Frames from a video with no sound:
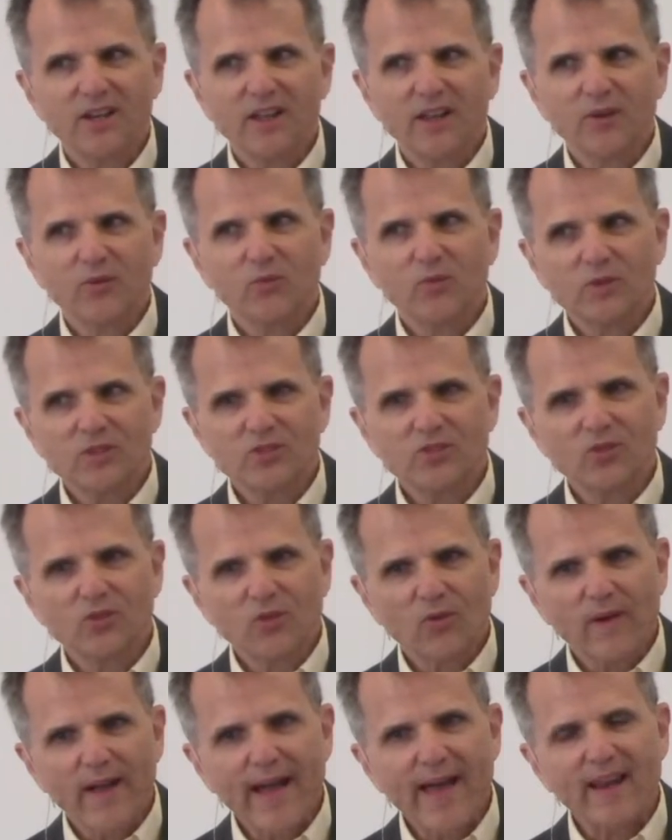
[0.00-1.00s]
an
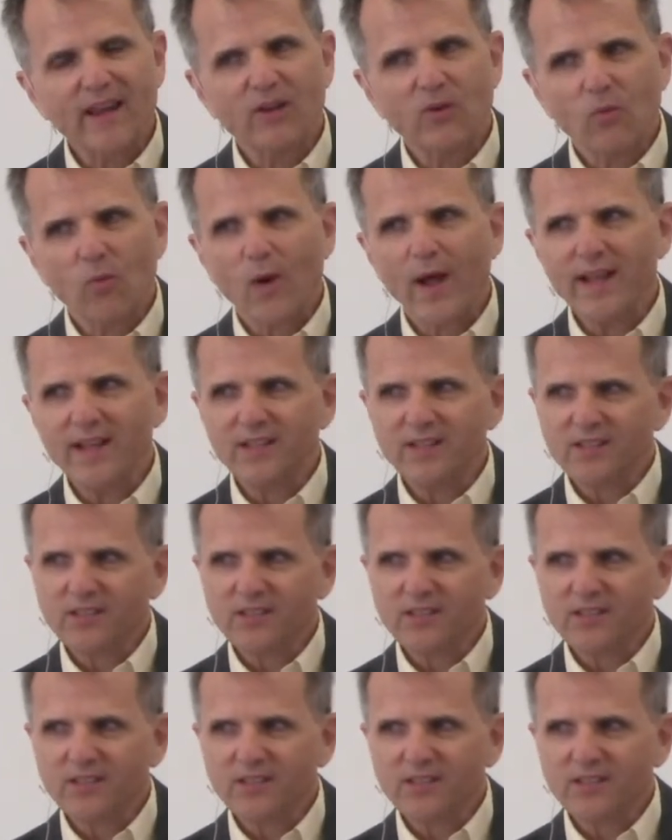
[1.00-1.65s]
aristocratic white